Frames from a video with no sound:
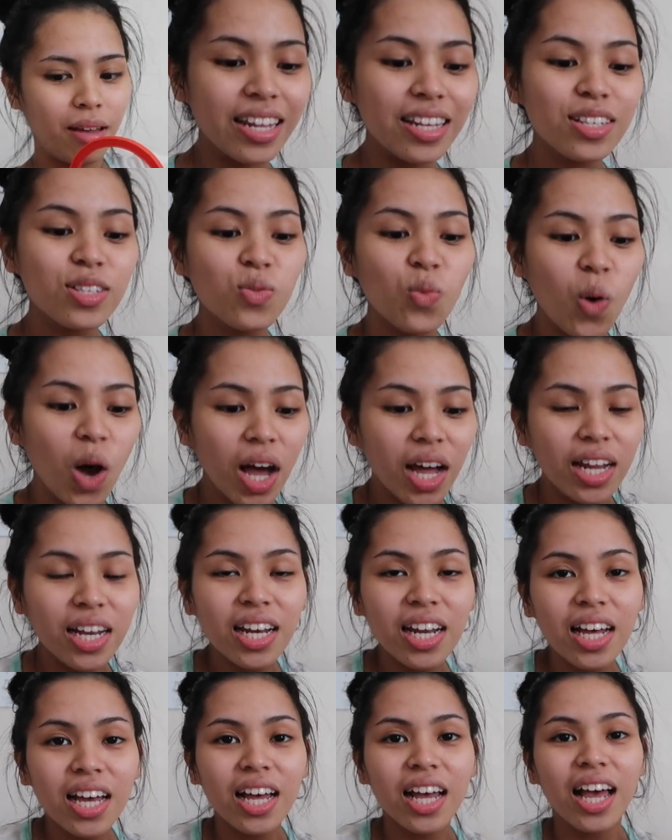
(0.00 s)
This
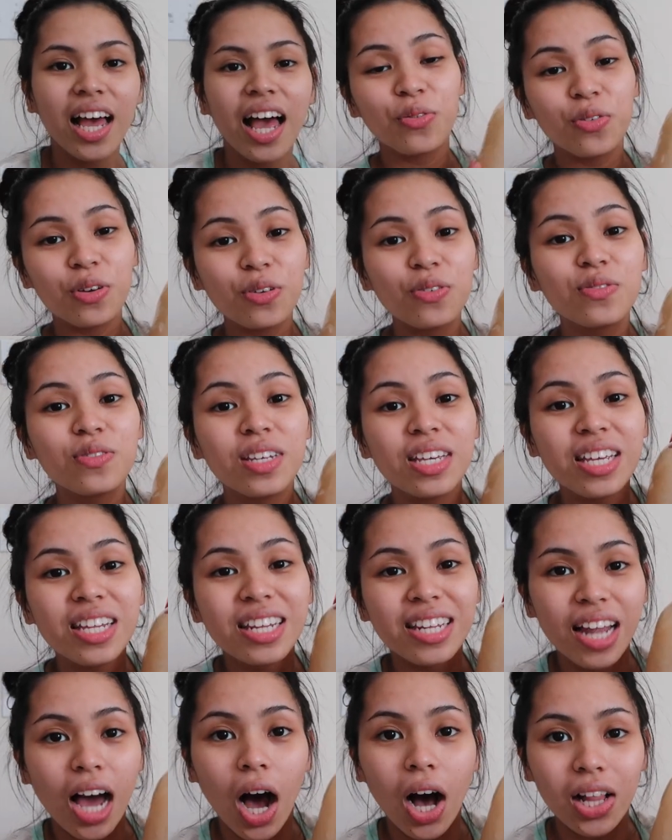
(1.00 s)
one,
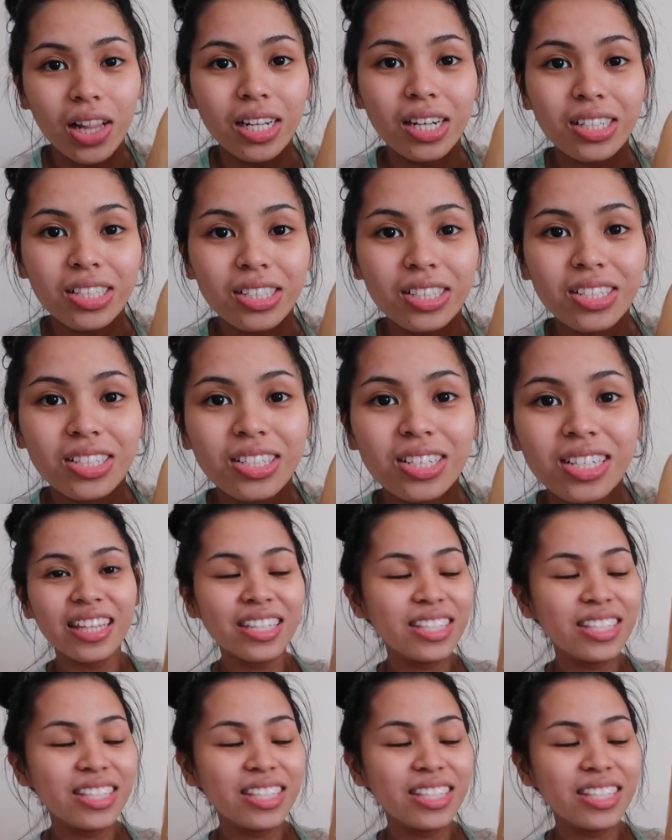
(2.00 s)
$15.